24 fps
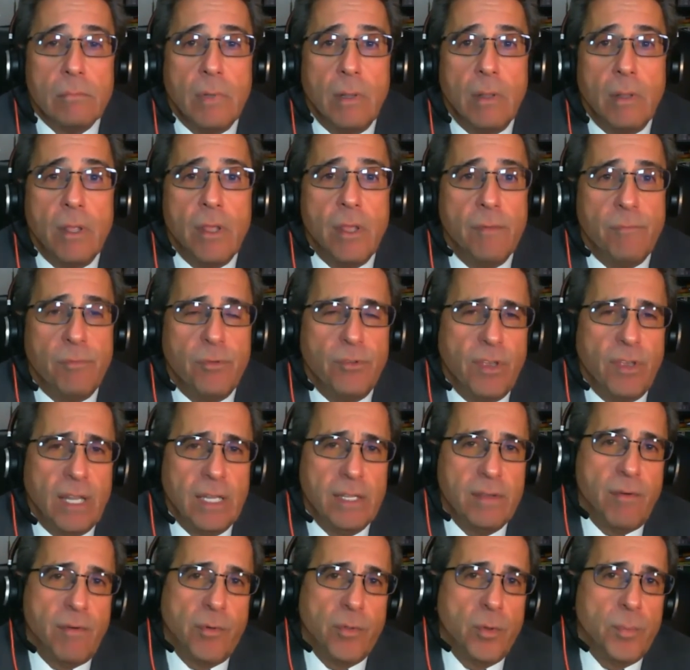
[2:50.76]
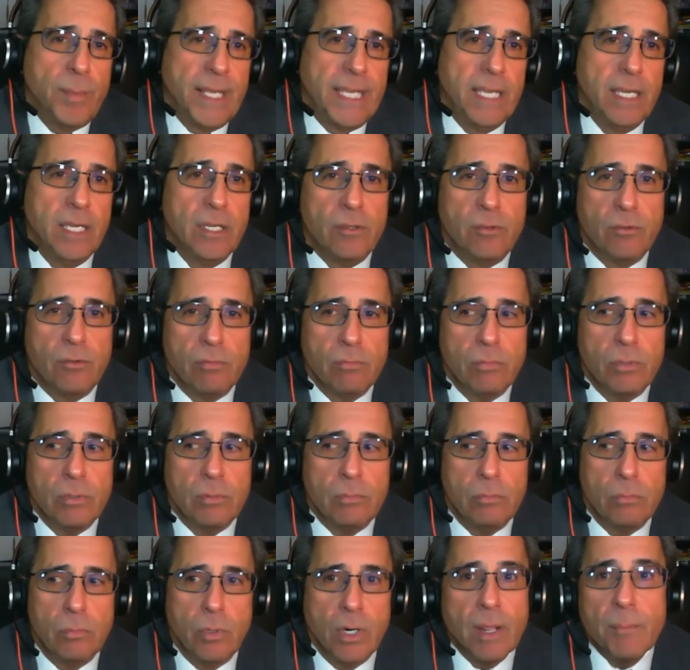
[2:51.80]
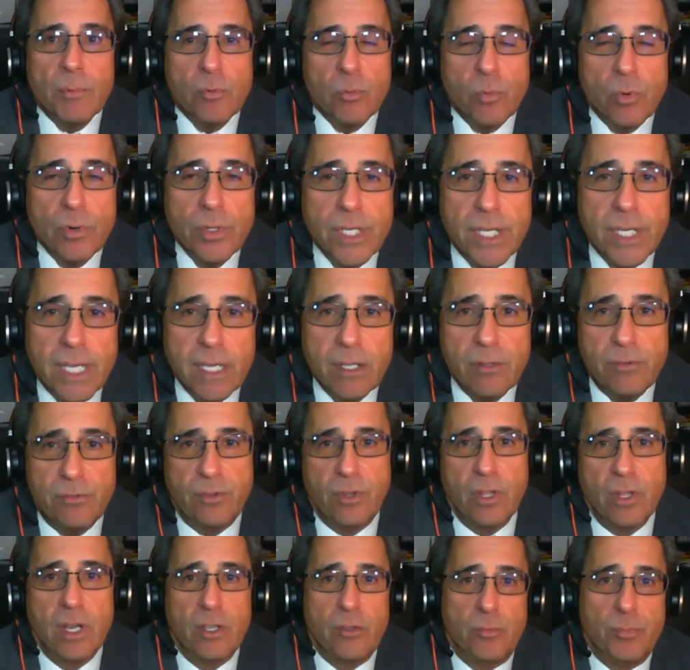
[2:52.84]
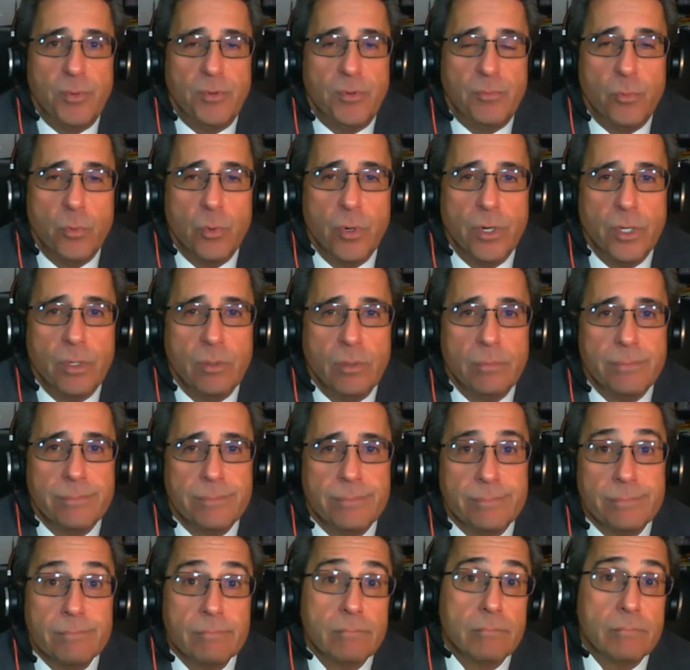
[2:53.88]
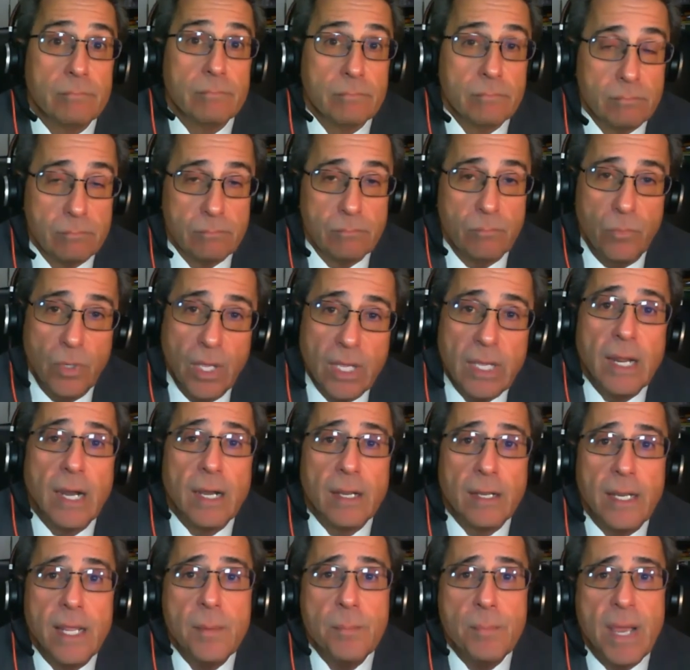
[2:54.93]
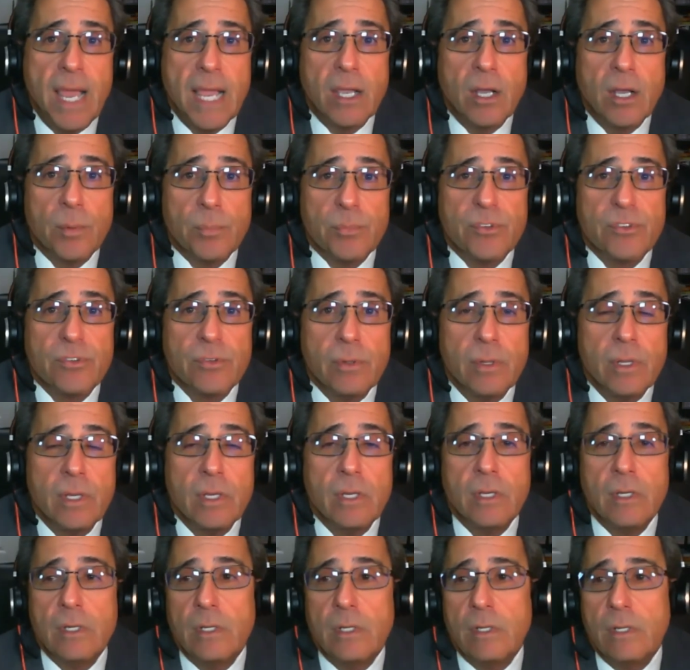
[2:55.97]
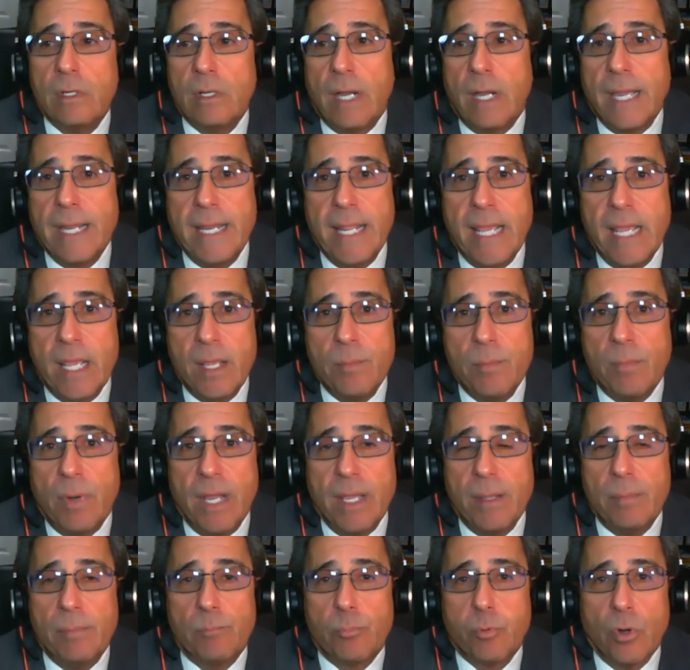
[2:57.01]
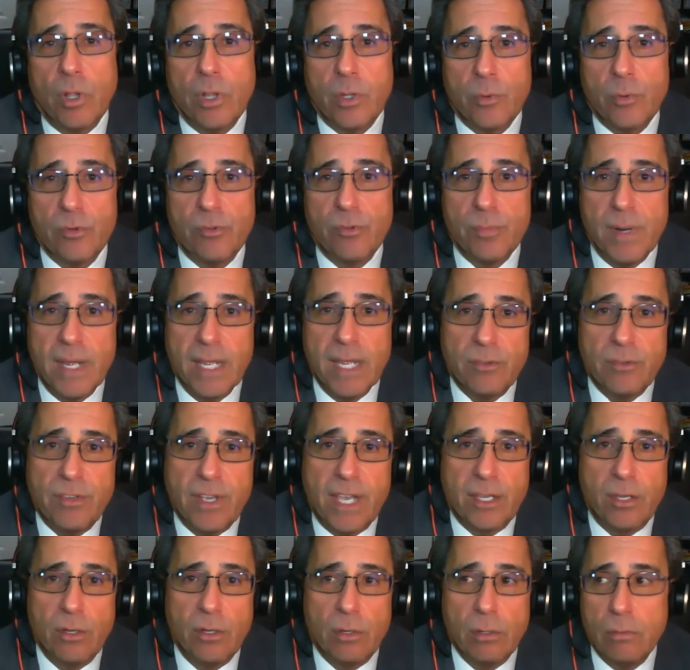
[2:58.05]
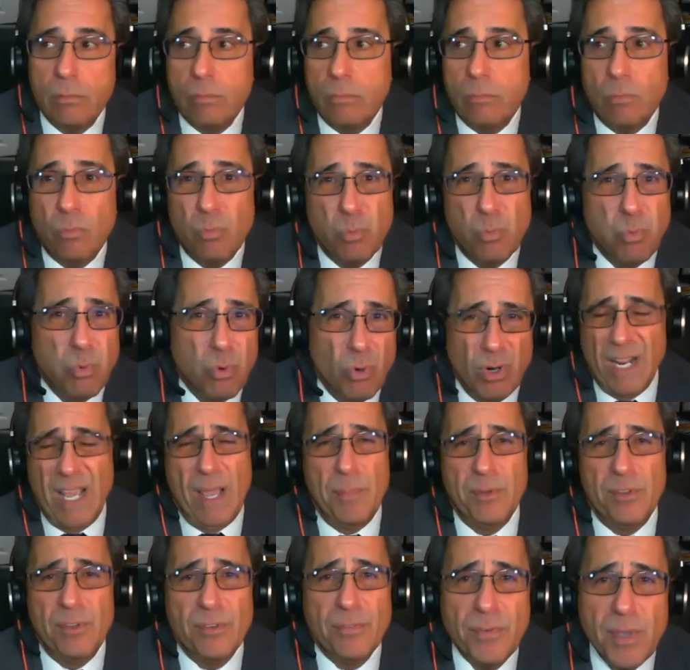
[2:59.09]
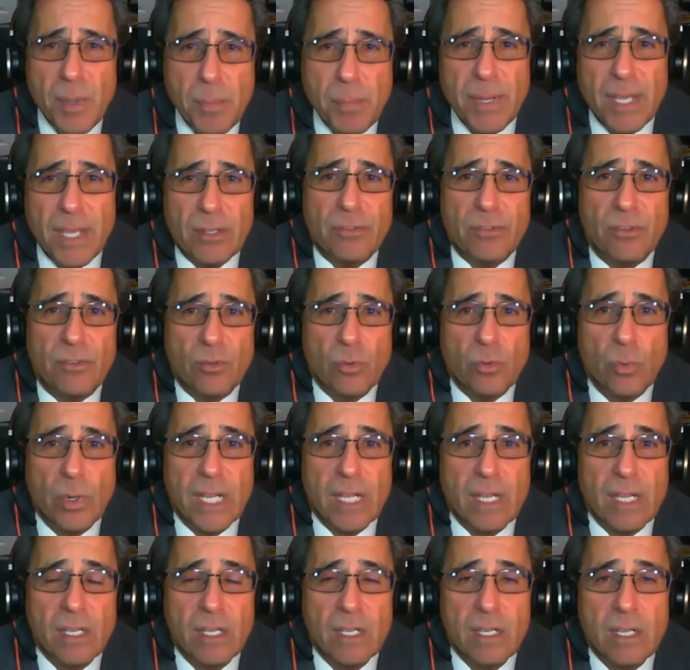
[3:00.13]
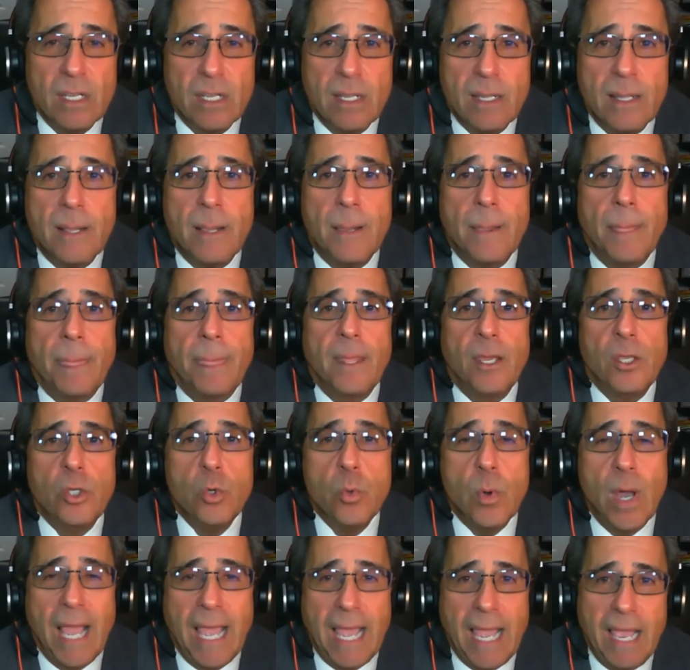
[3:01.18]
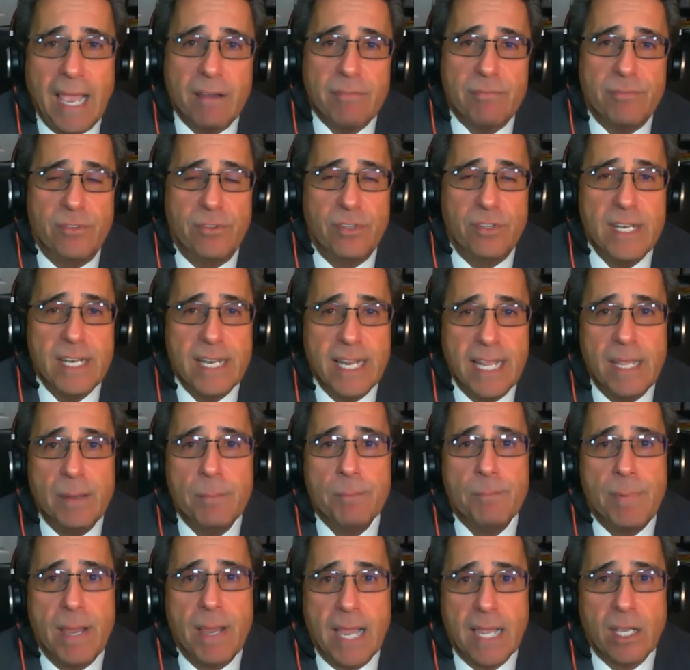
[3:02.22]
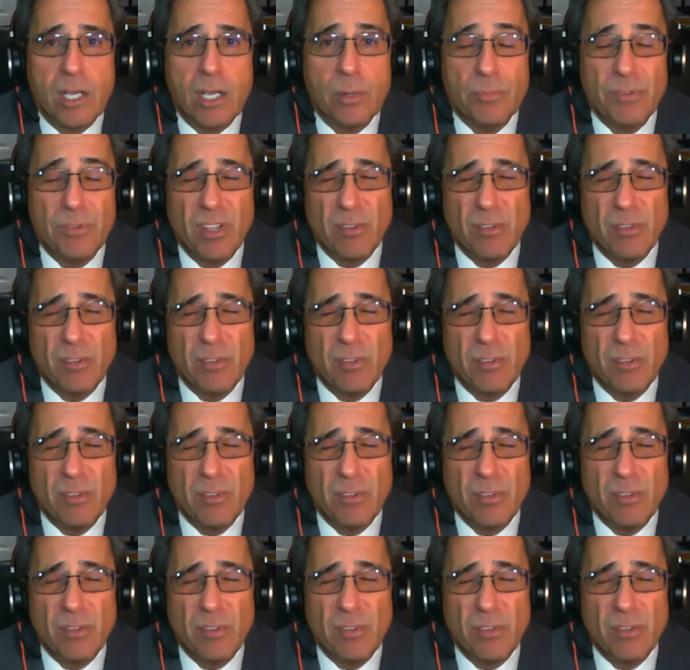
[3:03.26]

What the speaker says: If you say, I leave everything to my kids, well, what happens if one of your kids dies before you? You got to name backups. I name my brother as my executor. What happens if he passes away? You have to name backups.